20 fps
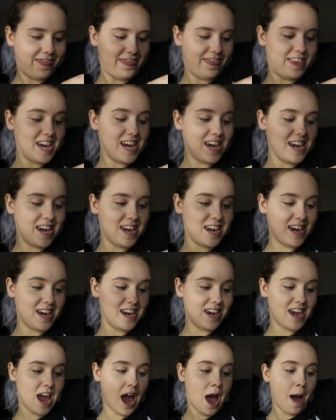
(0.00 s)

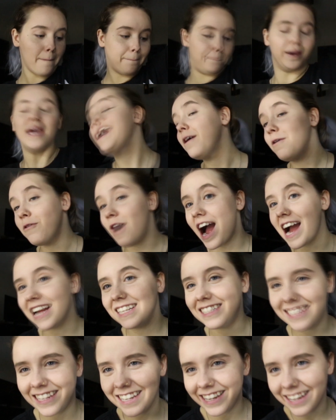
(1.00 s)
the
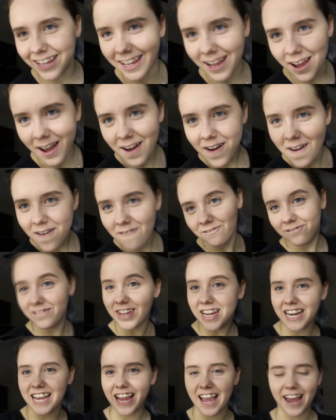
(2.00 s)
PYT
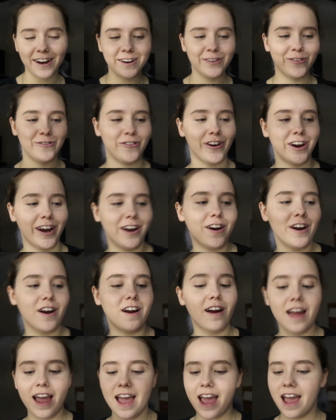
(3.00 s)
mini hair
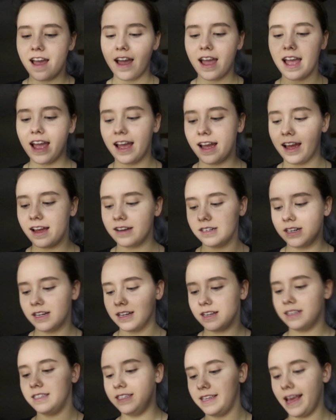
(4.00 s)
straightener.
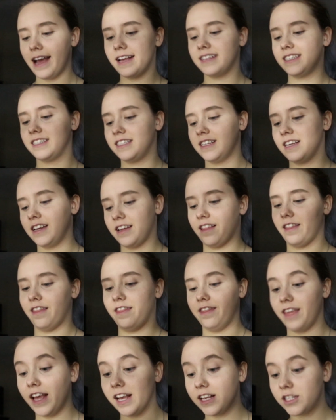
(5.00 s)
And yes,
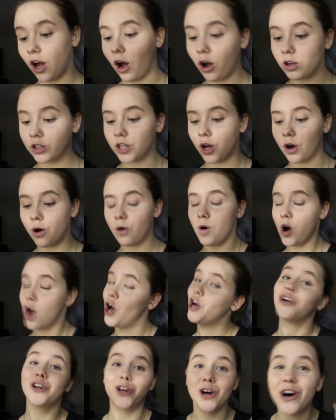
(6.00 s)
this also
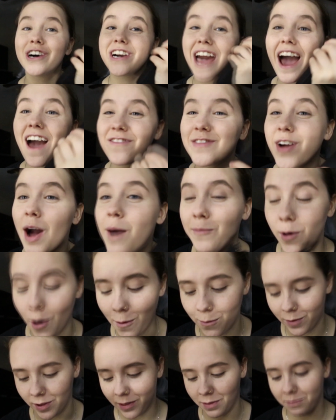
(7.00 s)
could have come
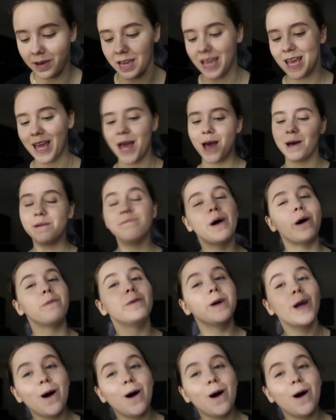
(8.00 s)
home with me, but we